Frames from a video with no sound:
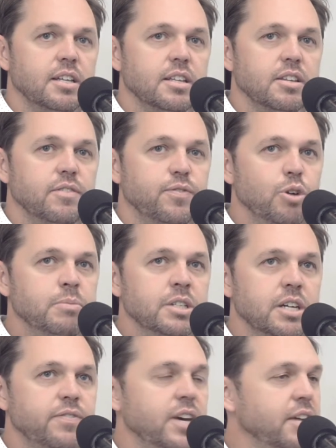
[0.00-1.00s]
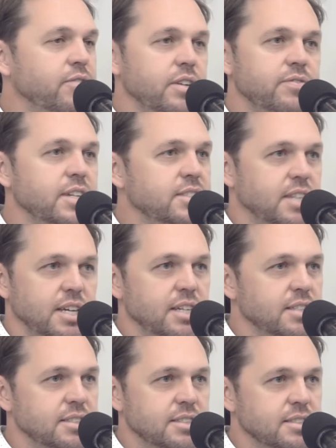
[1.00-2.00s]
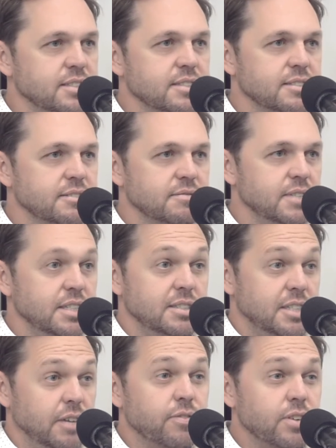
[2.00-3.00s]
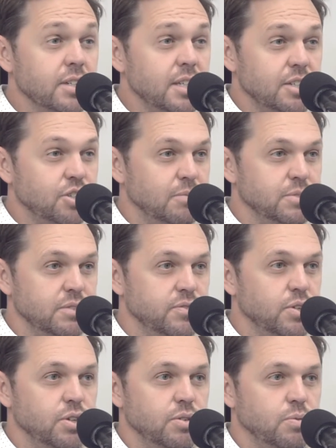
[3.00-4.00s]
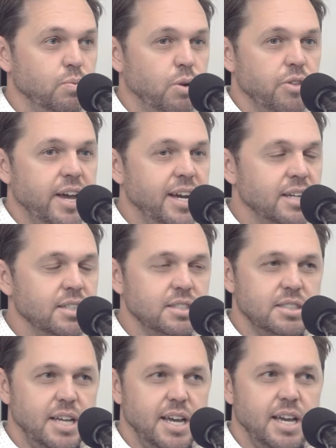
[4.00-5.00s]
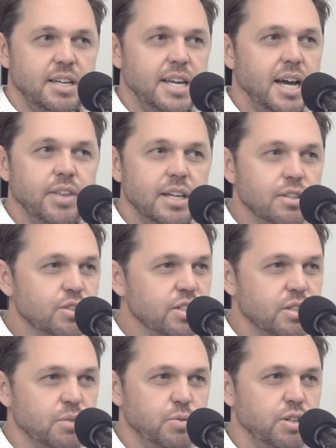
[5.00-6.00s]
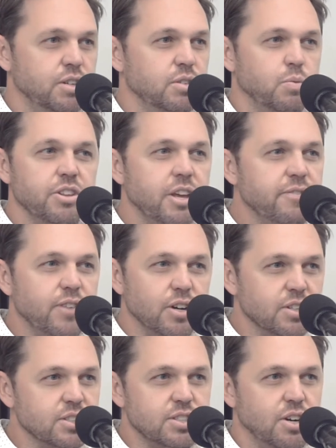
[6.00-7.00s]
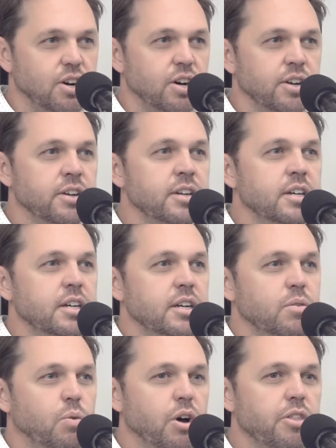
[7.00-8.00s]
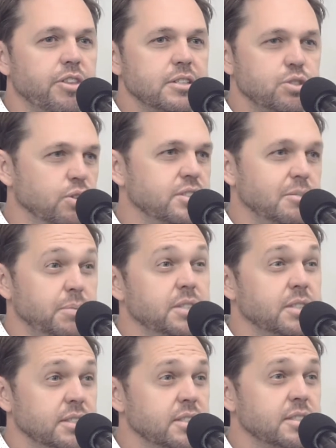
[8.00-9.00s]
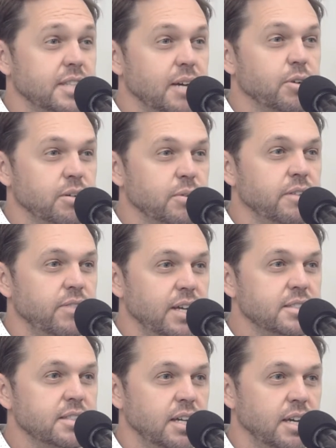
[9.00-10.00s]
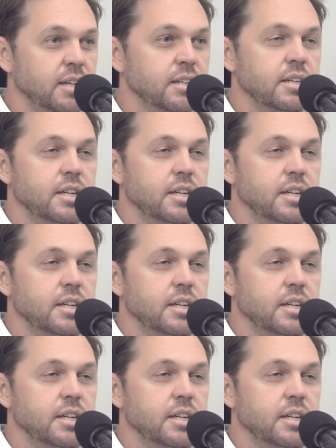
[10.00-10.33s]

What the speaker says: the formula for every VC is different in terms of what they understand, how they look at the world, what they're focused on, what sorts of businesses they want to invest in.